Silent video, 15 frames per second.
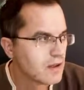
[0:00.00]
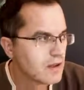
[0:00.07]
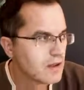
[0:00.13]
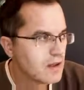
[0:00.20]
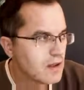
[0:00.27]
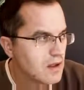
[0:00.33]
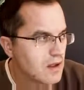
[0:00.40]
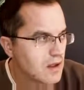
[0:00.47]

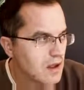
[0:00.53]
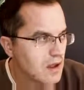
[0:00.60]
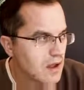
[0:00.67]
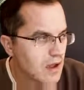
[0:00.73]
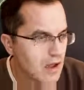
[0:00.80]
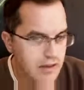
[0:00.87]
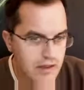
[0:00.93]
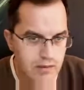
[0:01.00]
And then we
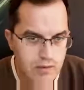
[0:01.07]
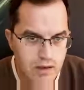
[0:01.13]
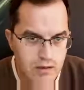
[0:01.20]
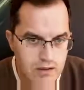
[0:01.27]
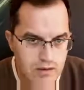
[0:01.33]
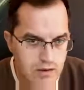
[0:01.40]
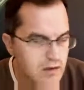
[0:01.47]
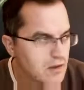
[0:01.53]
continue
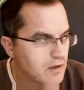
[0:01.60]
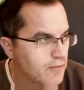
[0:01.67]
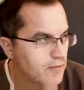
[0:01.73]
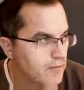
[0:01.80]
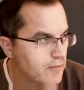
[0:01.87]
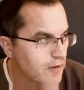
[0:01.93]
in the final